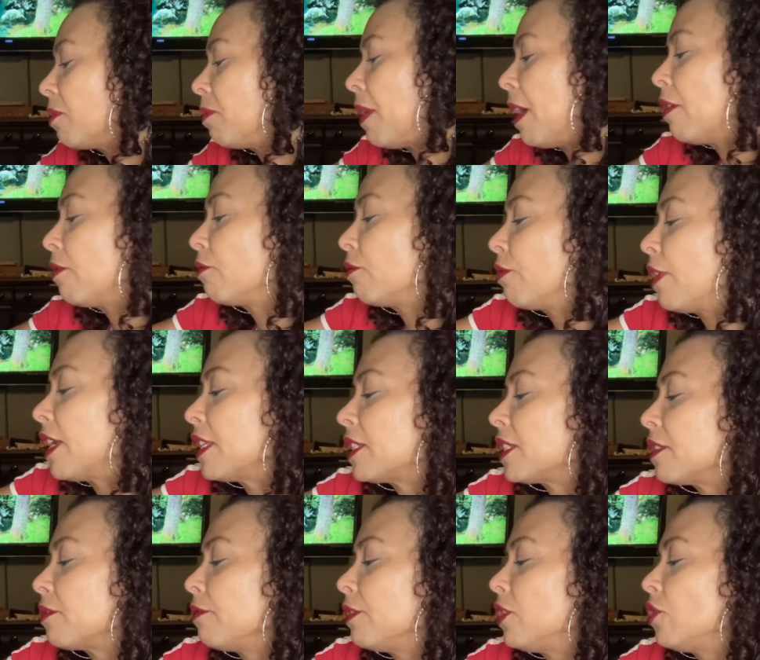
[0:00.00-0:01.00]
about
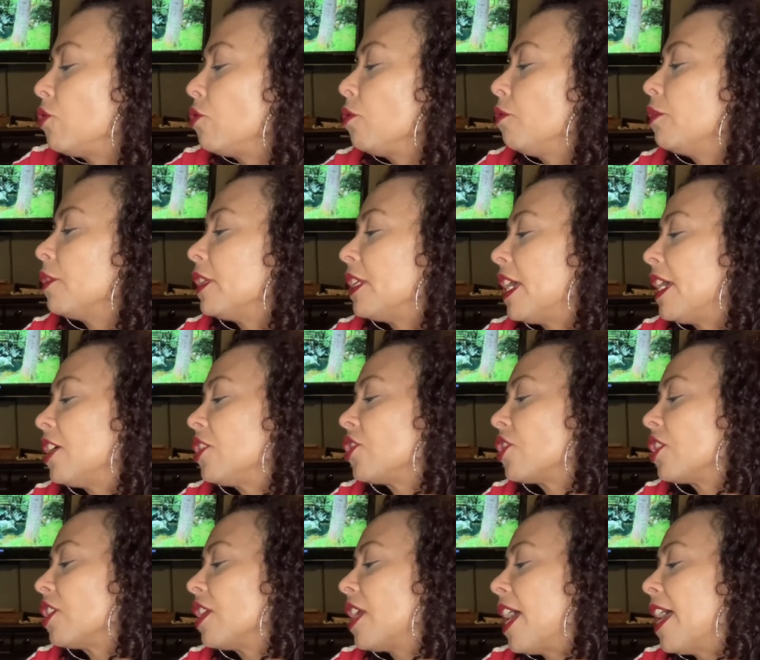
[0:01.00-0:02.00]
rest,
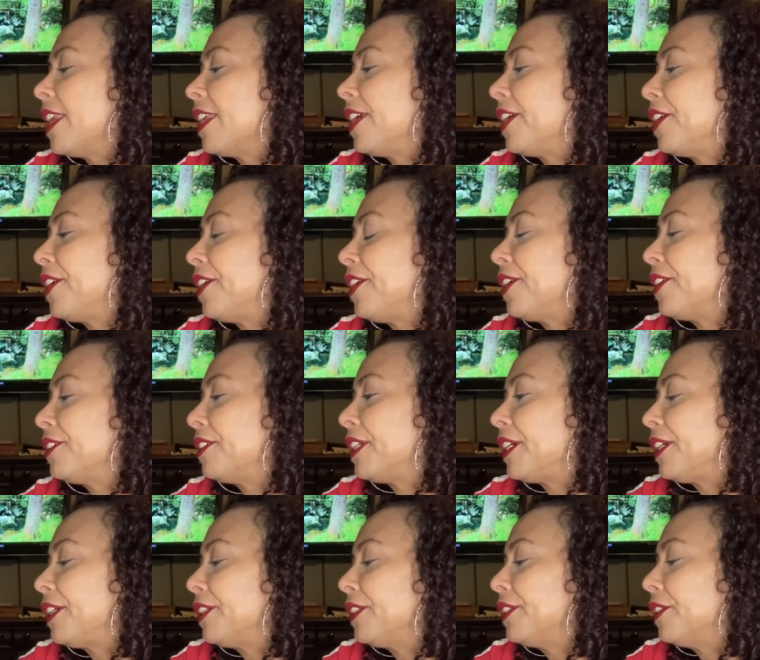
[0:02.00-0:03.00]
rejuvenation, and
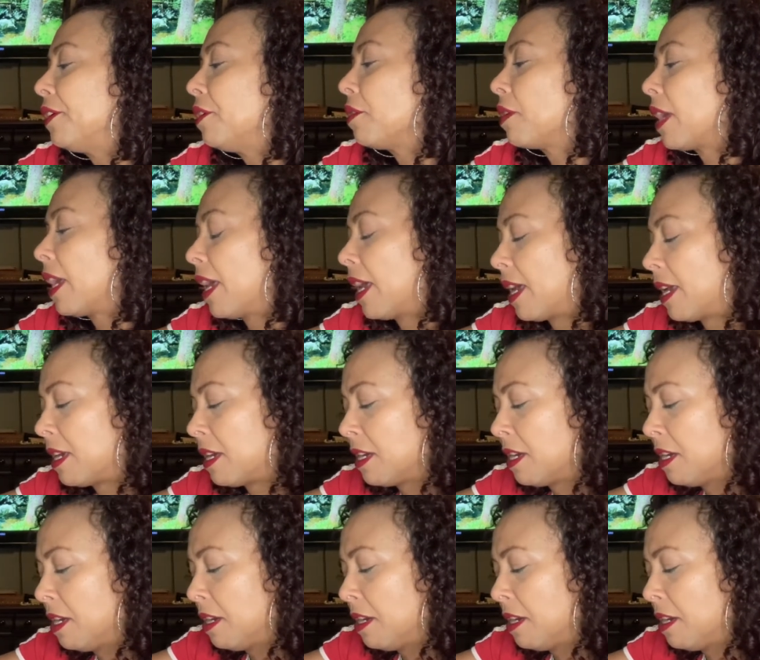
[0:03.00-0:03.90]
healing, okay?